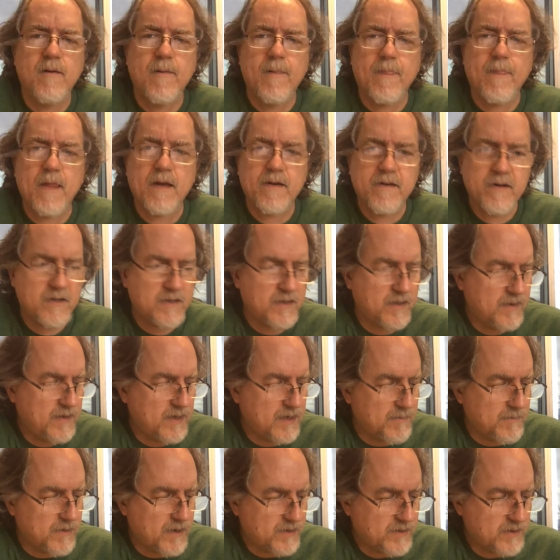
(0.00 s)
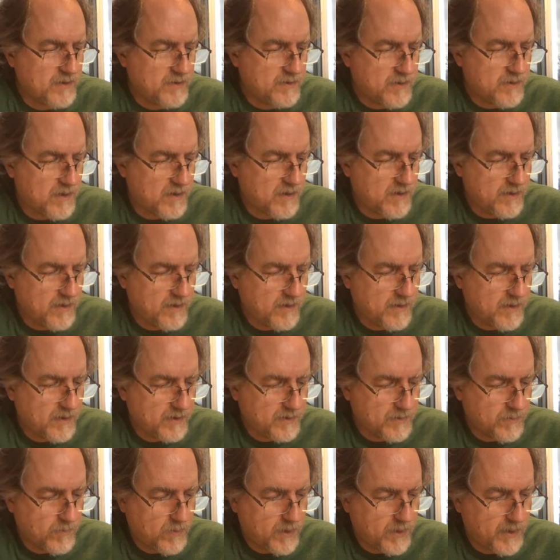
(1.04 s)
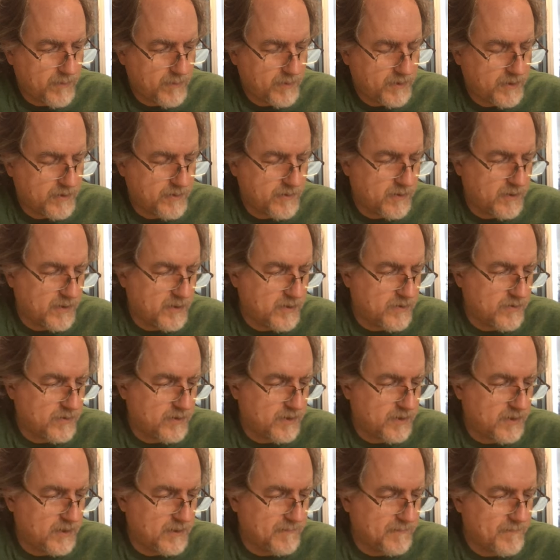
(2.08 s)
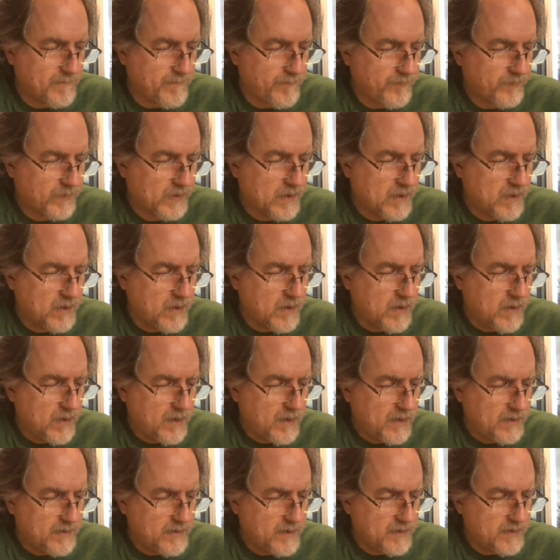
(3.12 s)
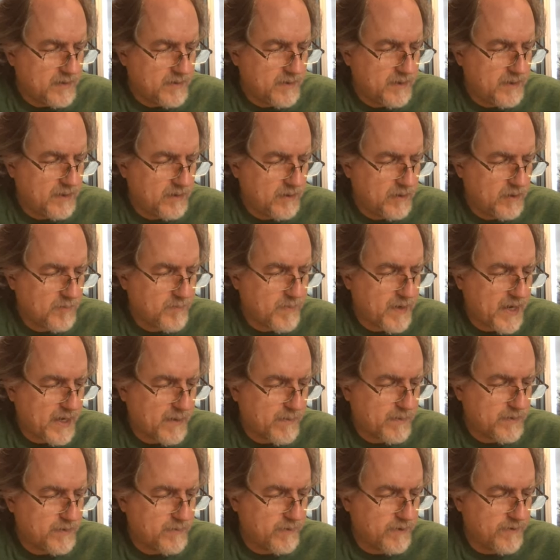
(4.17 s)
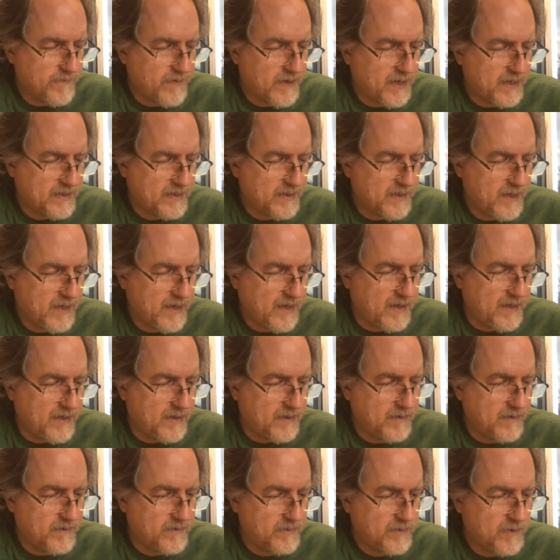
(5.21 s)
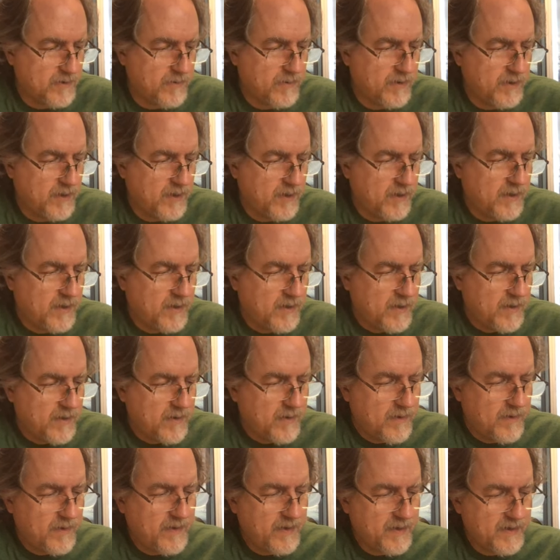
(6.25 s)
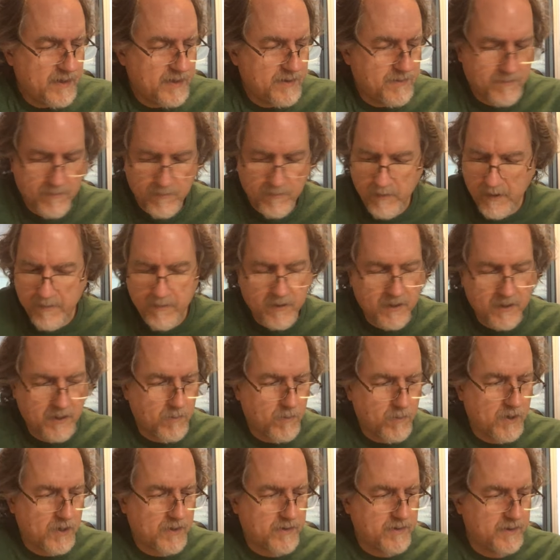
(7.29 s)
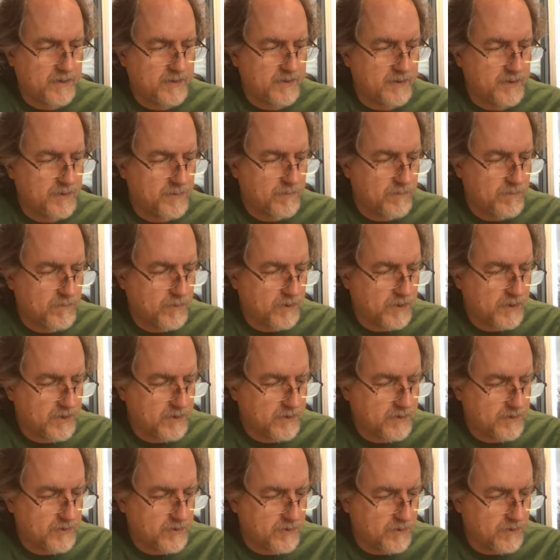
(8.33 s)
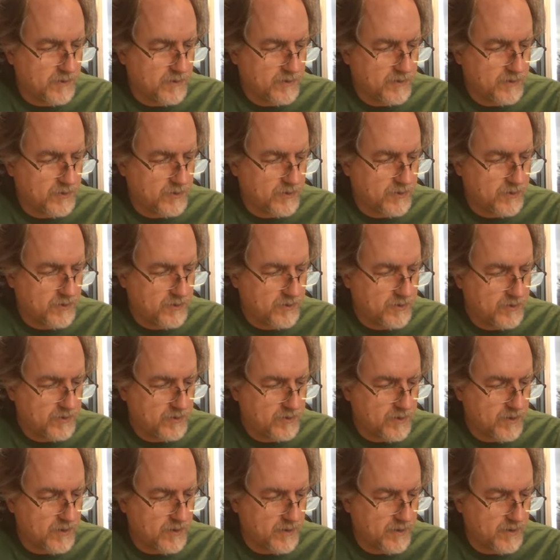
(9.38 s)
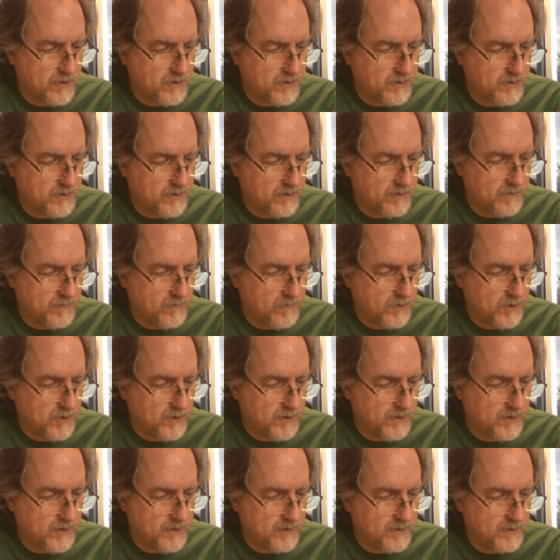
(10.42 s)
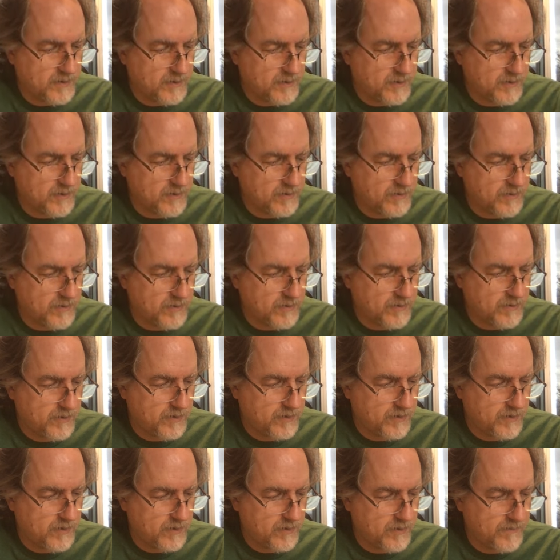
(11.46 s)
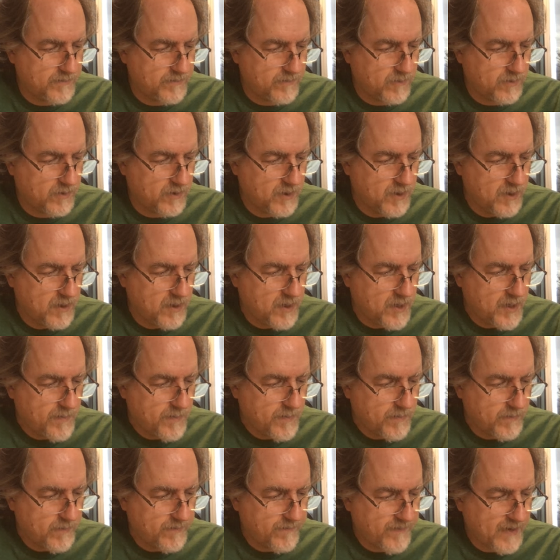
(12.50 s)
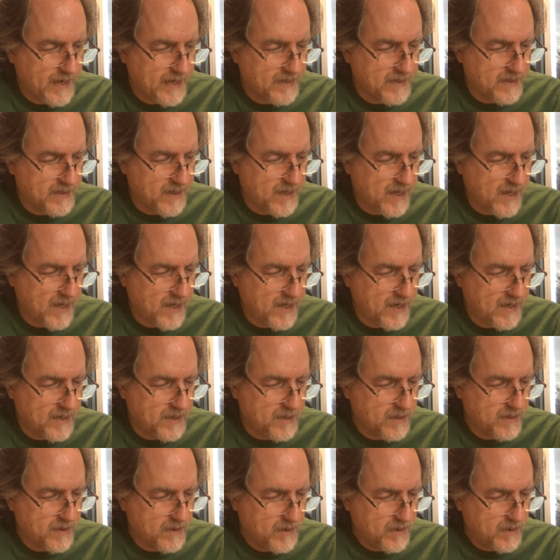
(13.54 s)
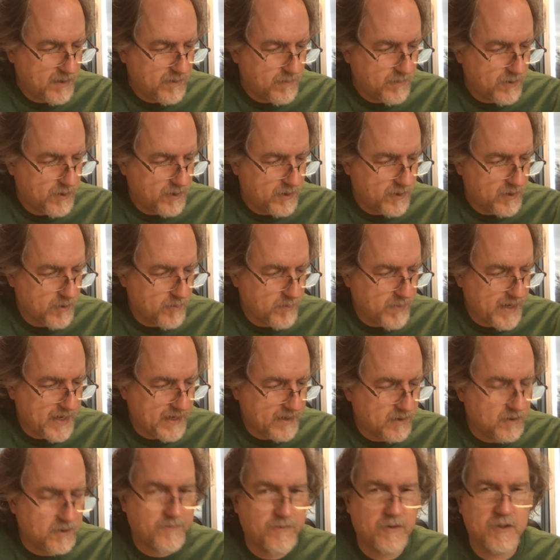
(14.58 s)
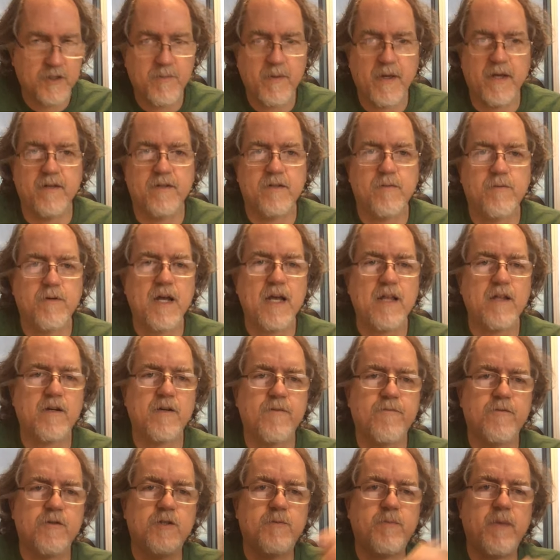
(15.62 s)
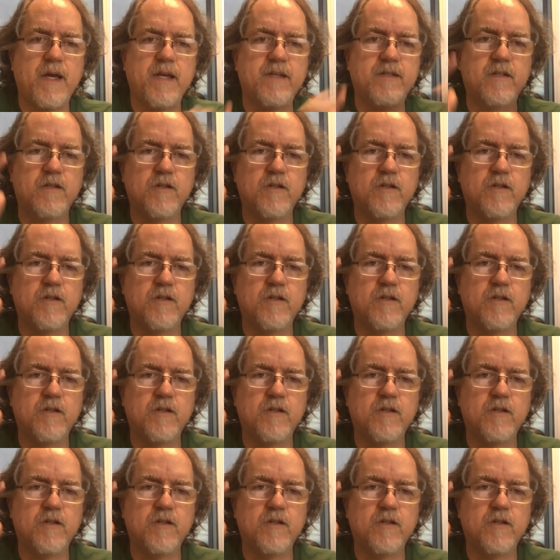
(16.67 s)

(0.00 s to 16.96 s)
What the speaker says: Now here's the thing: we're actually starting at index 1, which is sort of interesting. And it says look backwards when you find an A. So the thing is, the way we're going to work this is we're going to search starting at 1, 2, 3, 4. When we find an A, we're going to go back and look for a space. So we're not looking for space and